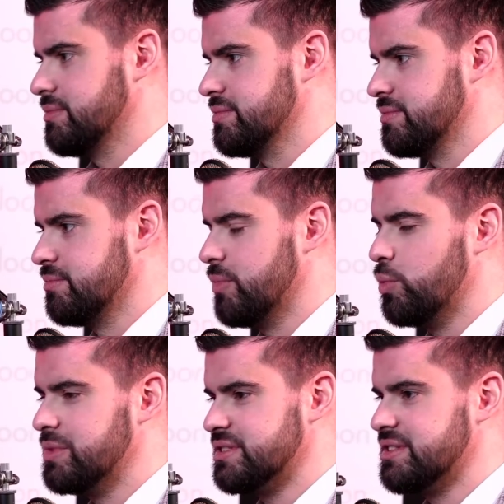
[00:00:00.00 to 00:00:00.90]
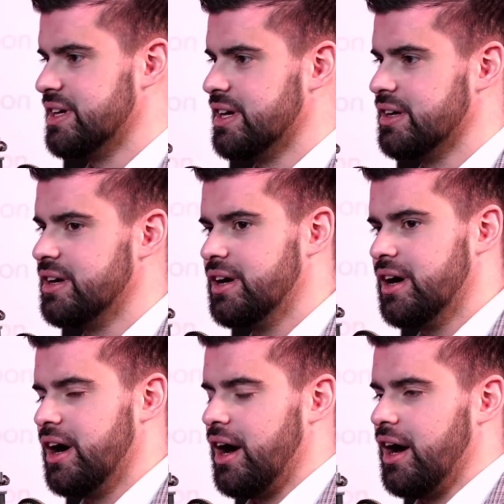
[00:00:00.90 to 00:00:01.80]
moments, they
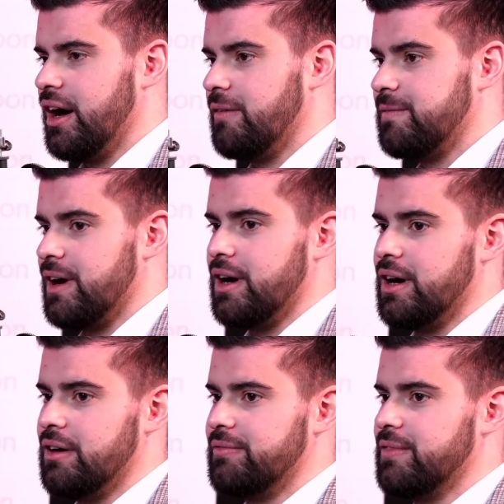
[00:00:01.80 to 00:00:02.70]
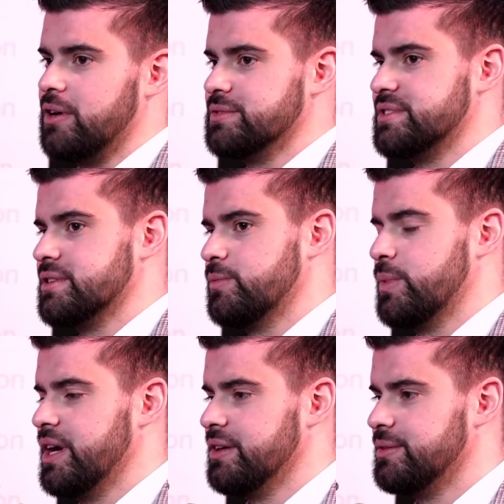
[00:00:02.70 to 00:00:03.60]
found some
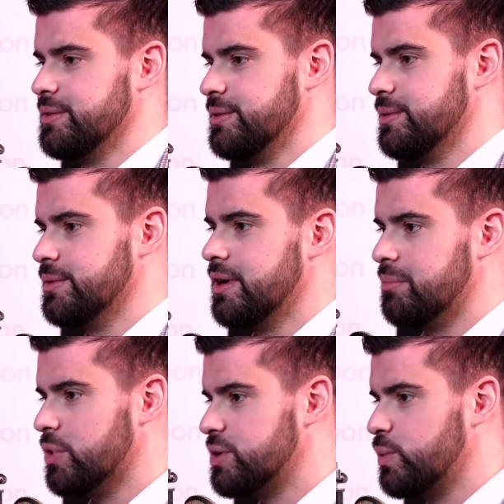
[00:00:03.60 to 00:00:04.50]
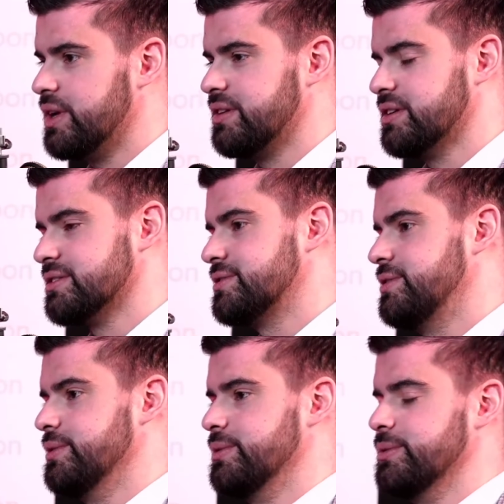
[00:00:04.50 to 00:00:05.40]
way to motivate us,
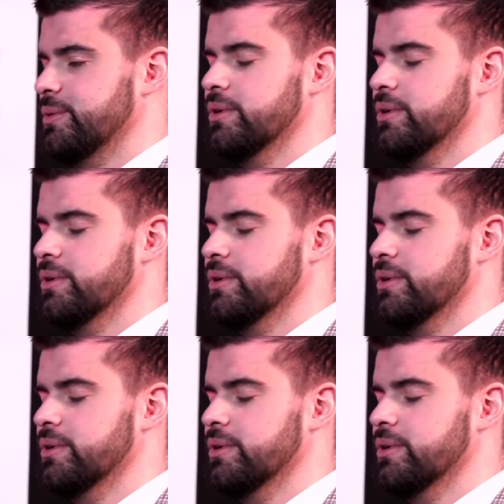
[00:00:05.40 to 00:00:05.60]
to